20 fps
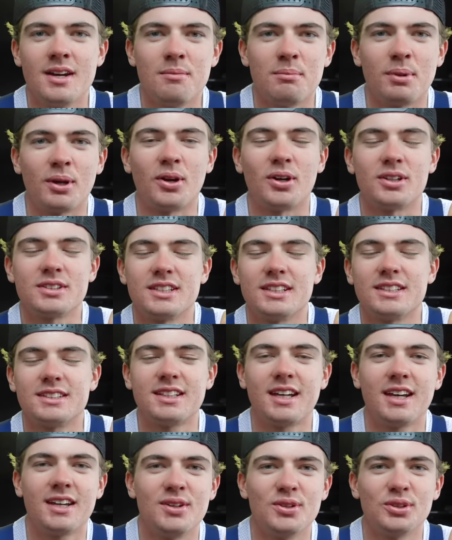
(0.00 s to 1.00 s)
because
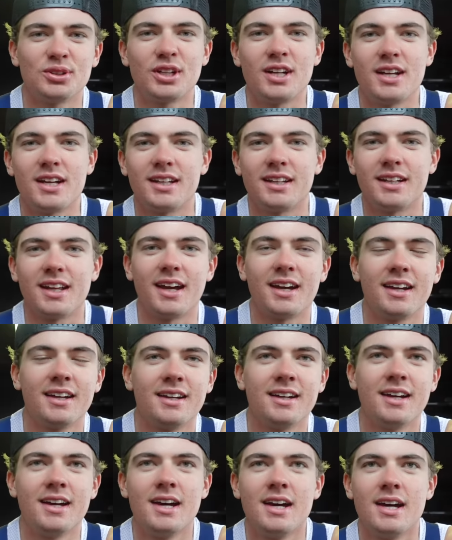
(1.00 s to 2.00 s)
it's usually in the
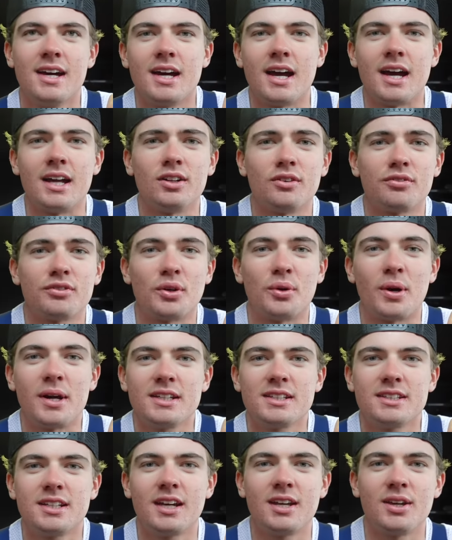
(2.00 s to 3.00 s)
end of the
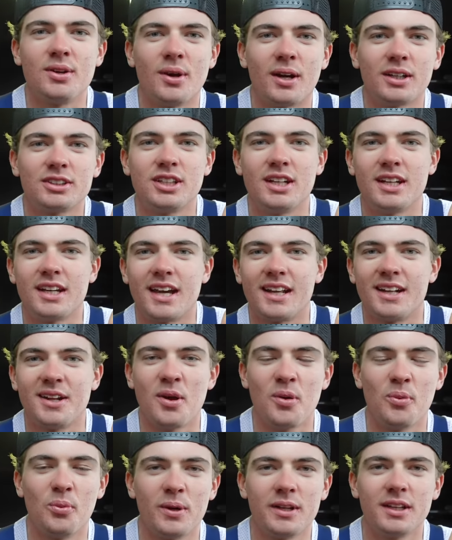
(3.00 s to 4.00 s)
race you actually can
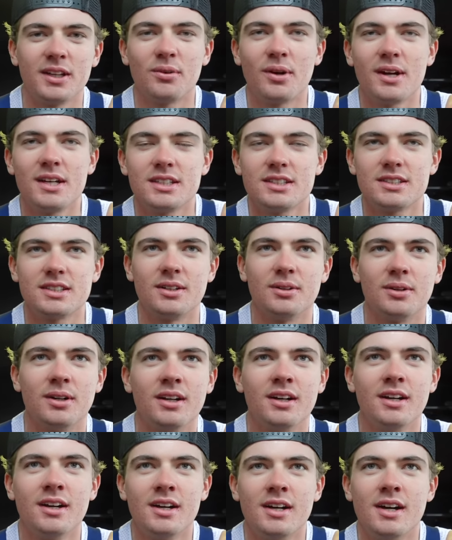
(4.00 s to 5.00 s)
win the race. So
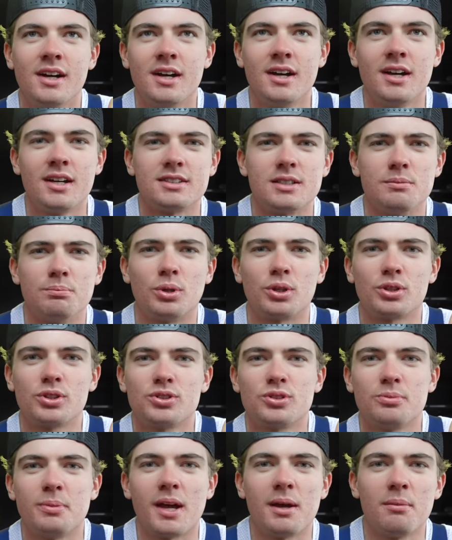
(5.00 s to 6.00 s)
it's
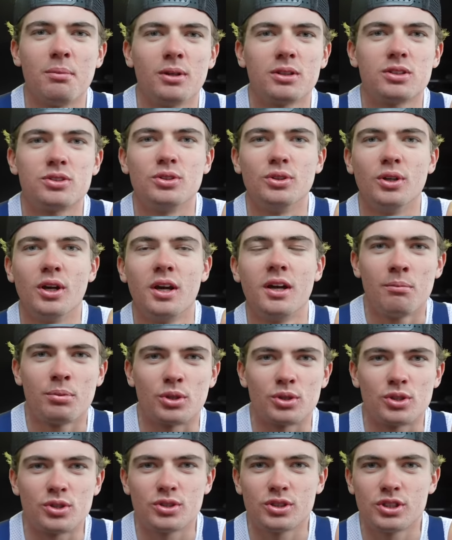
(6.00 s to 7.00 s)
important to be able to
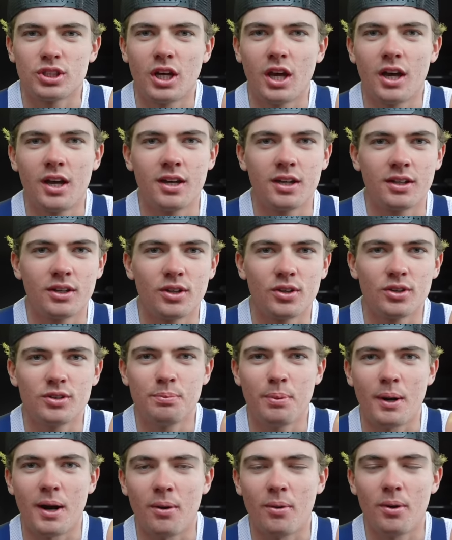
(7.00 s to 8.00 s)
produce good
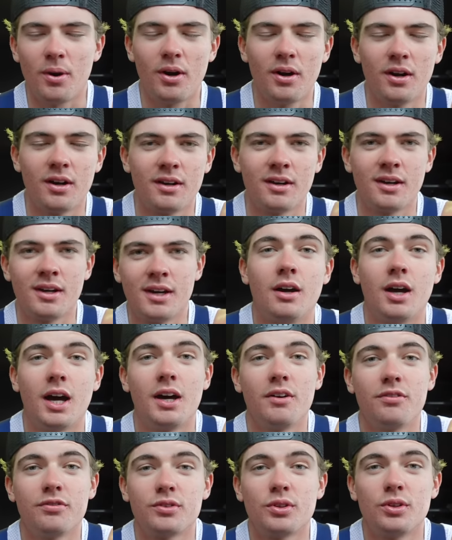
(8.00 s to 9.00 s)
power
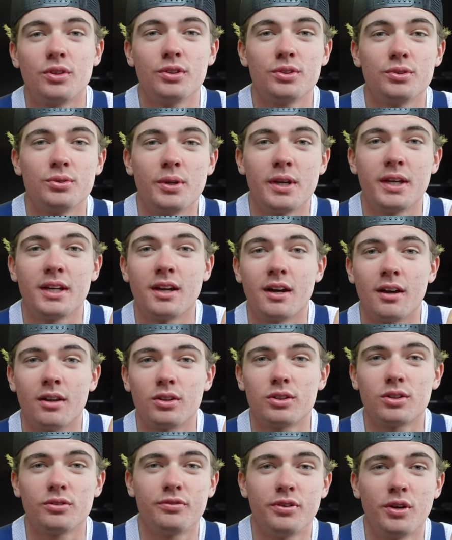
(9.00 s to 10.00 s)
after doing a
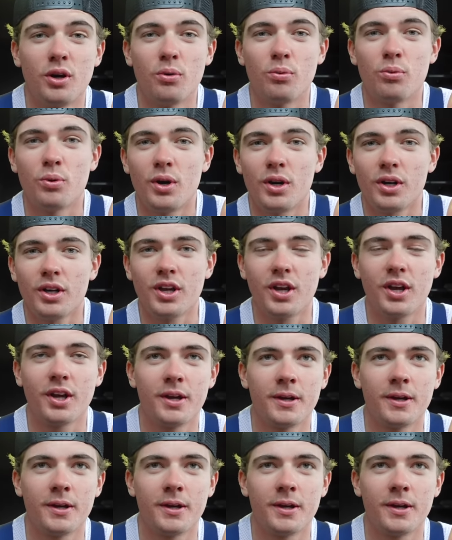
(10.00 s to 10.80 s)
lot of work.